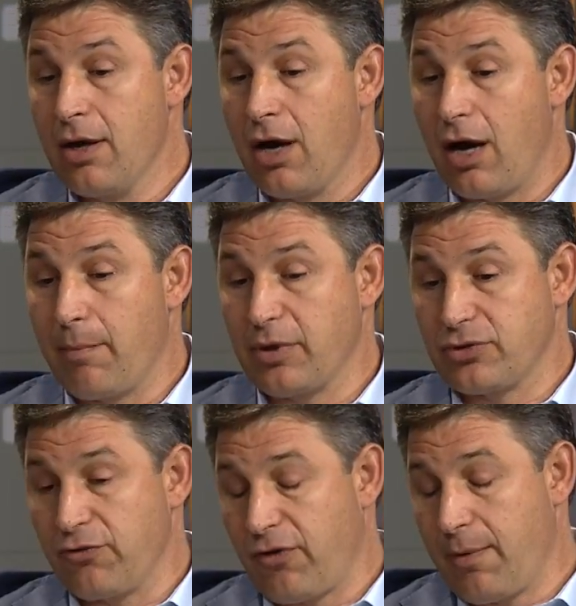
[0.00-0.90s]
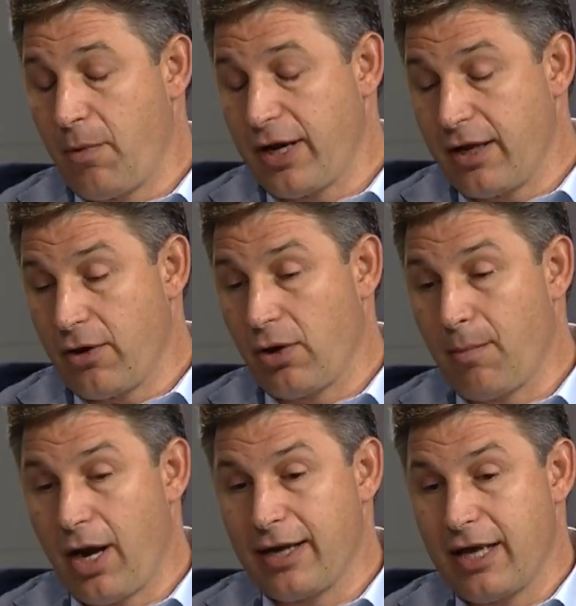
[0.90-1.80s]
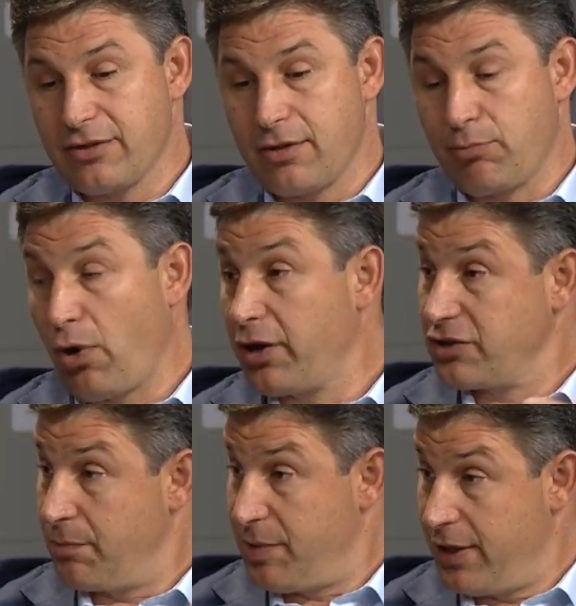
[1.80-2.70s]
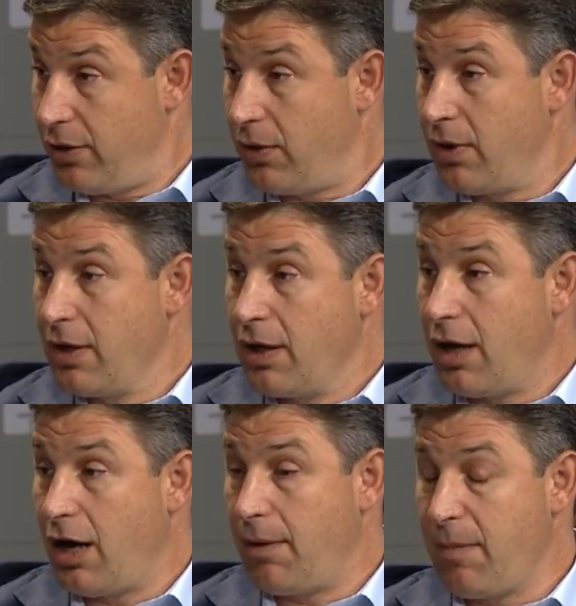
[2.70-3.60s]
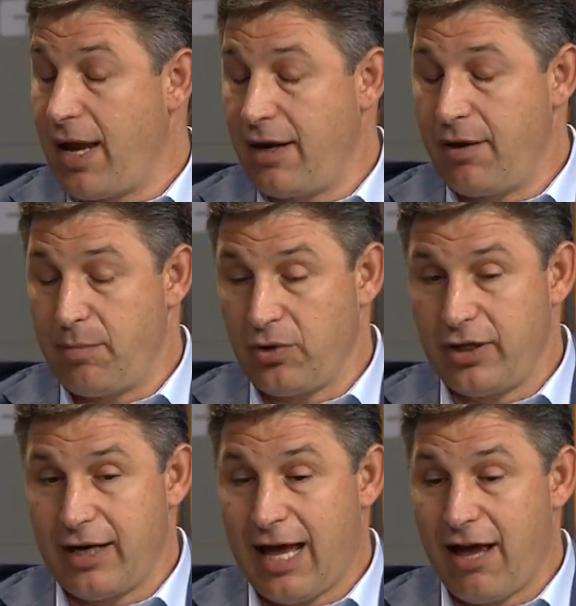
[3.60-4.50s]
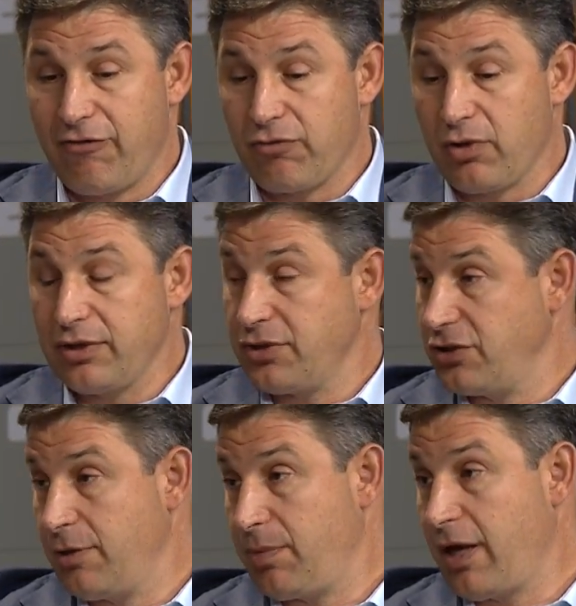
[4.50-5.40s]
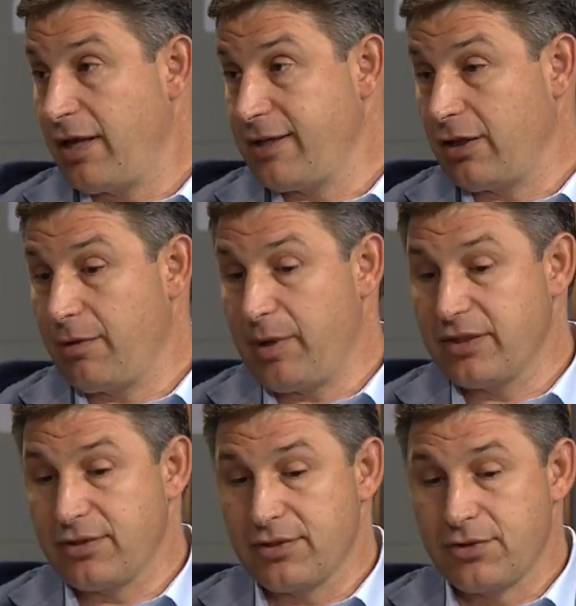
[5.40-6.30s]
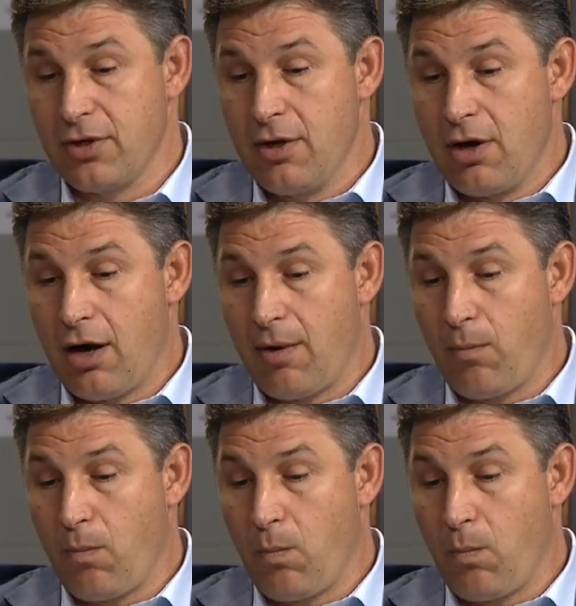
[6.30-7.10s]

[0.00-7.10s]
Um, but SoFi Money, in our mind, has the broadest appeal um, and an ability to have a relationship on a daily basis. Um,